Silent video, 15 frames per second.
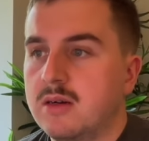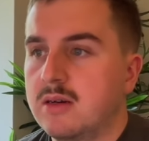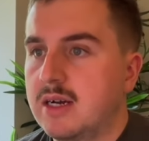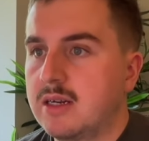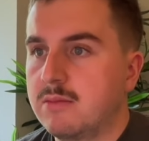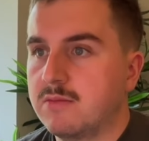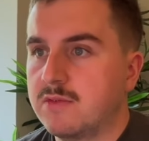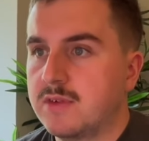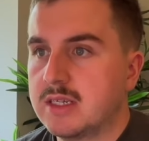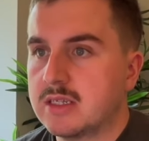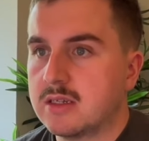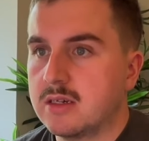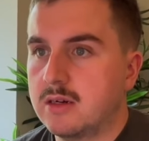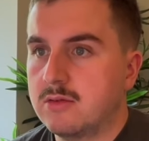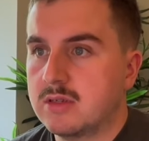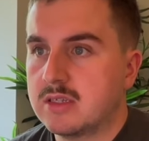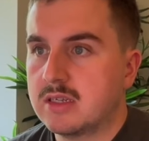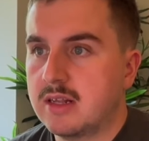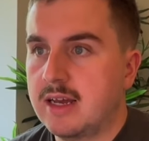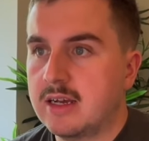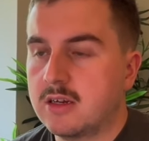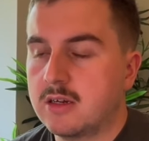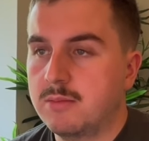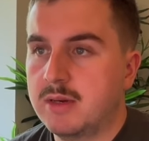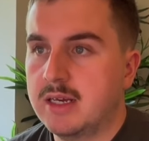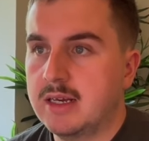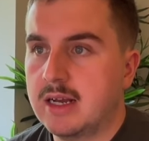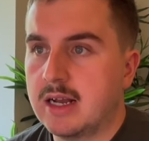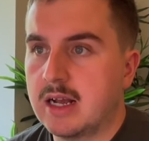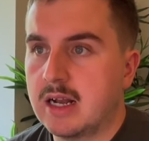I don't think so. So that could be
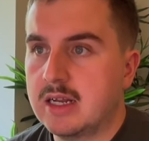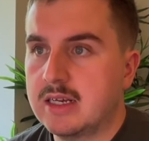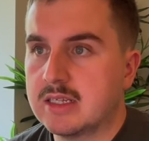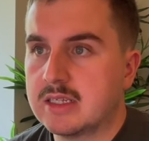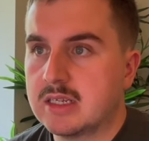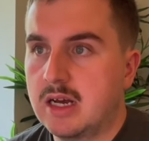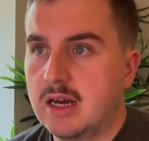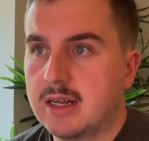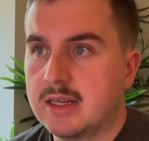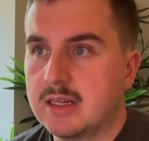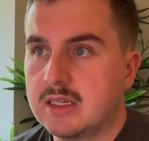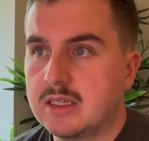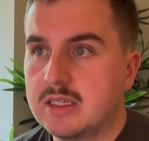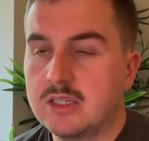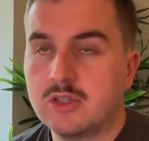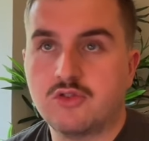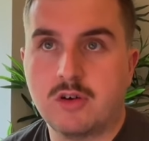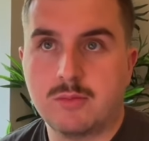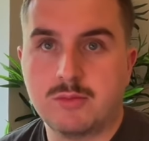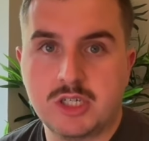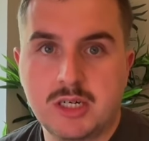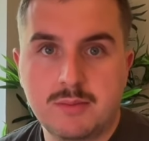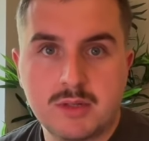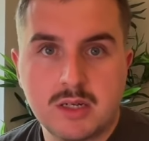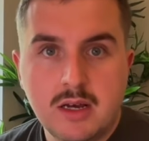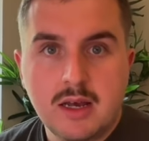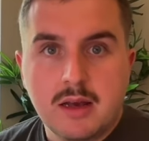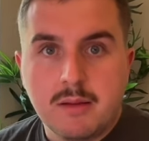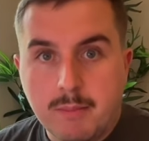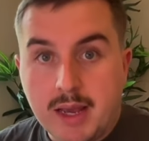a clear sign that it is drop shipped.
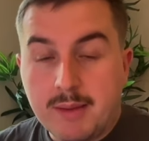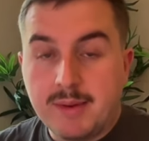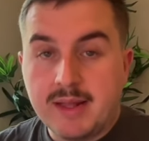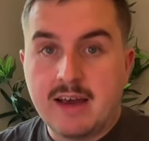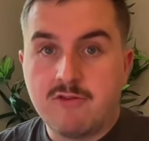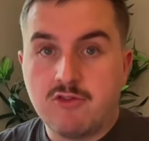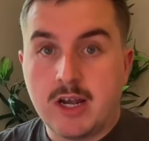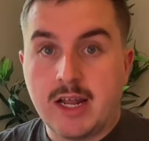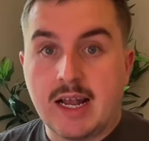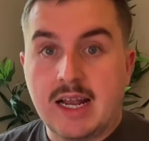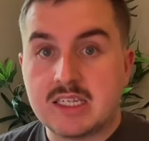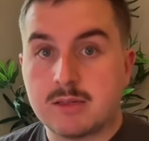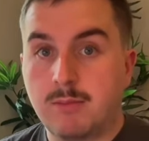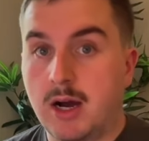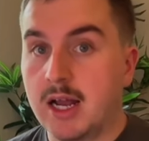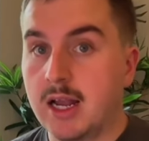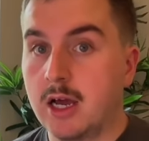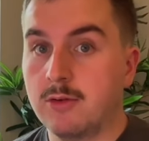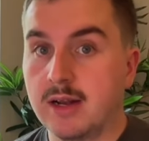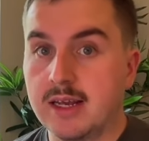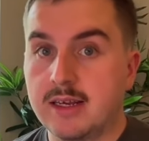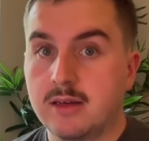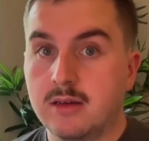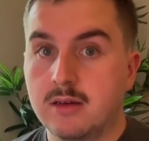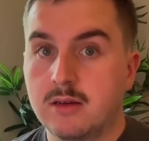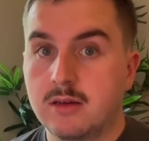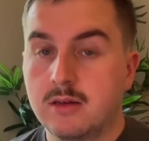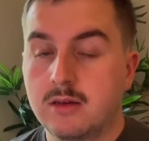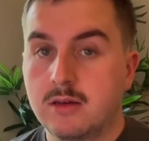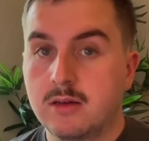Maybe they're running last mile only.
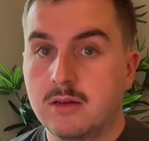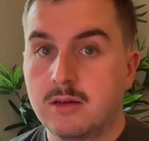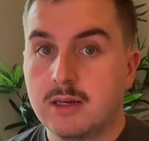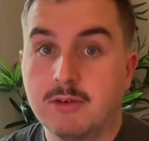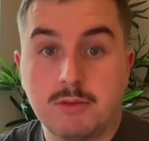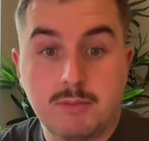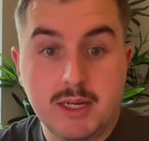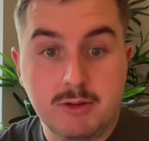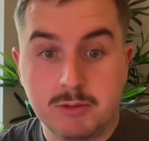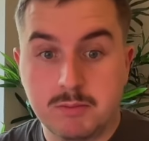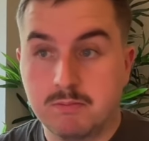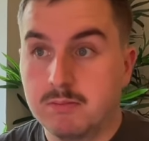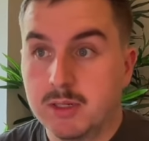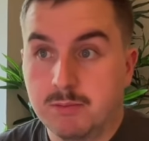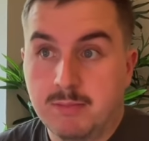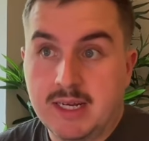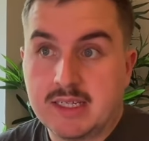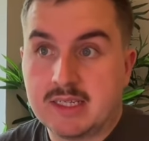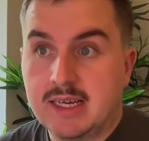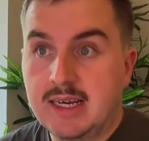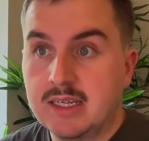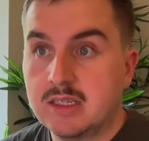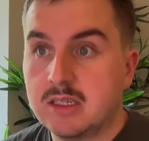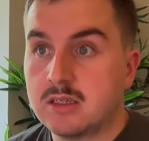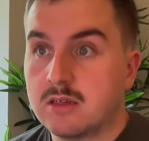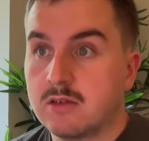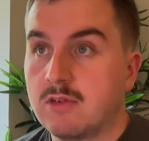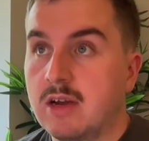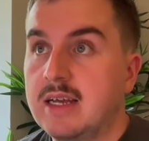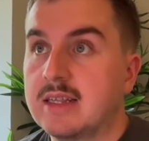It would make sense,
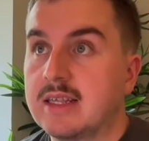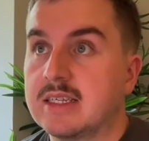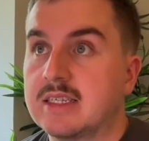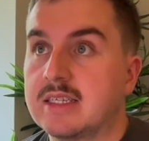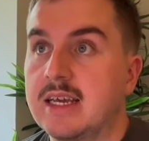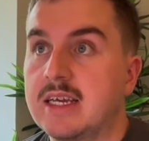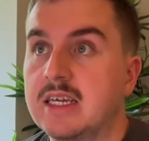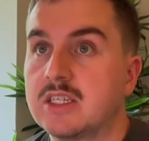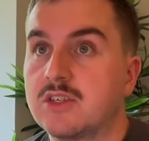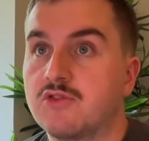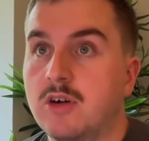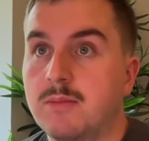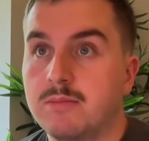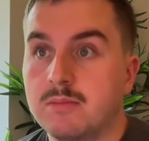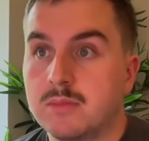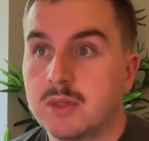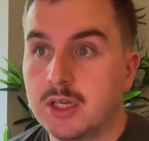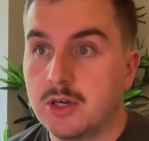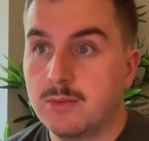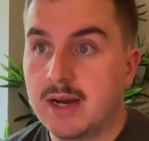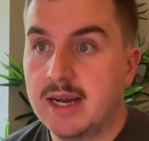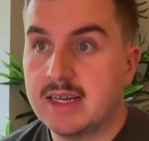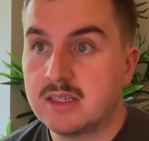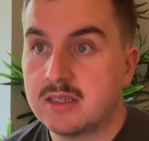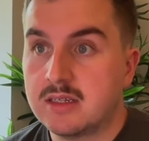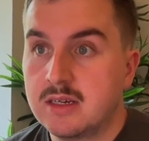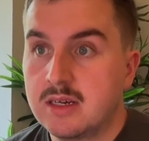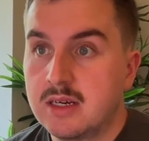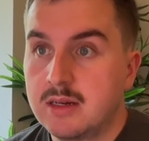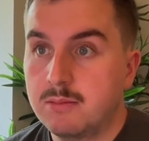right? They're saying it's from the US,
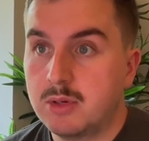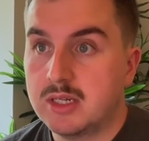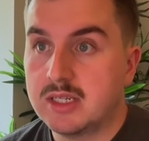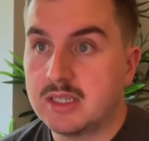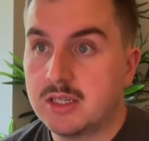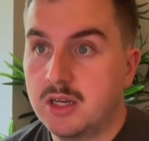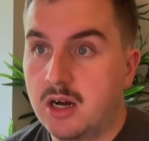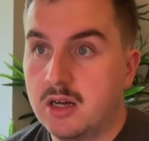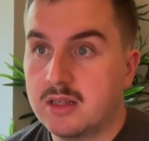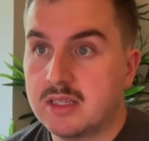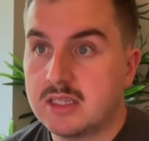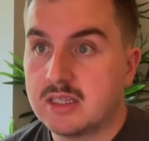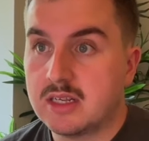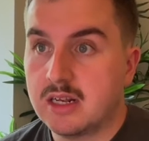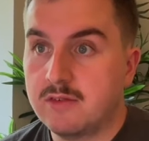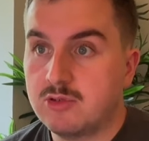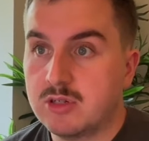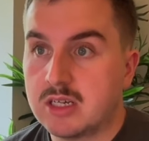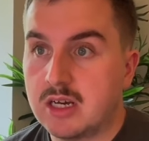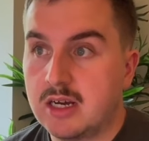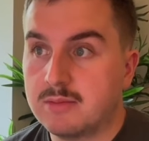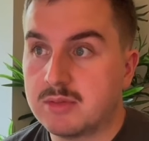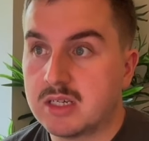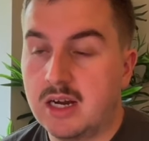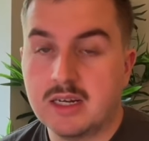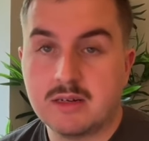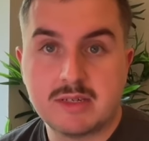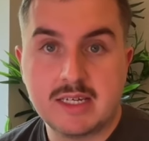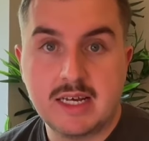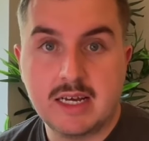but it's not. This delivery time's kind of
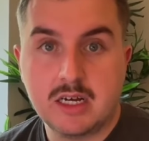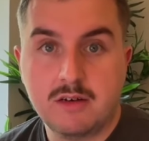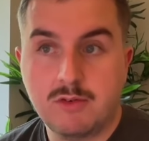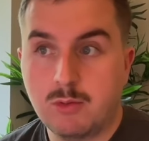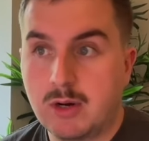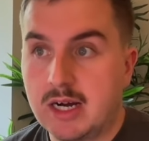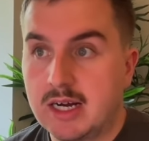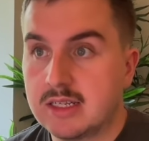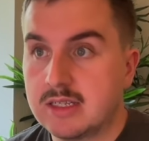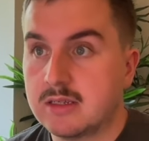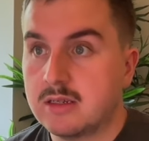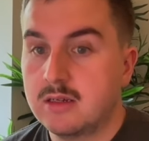saying otherwise.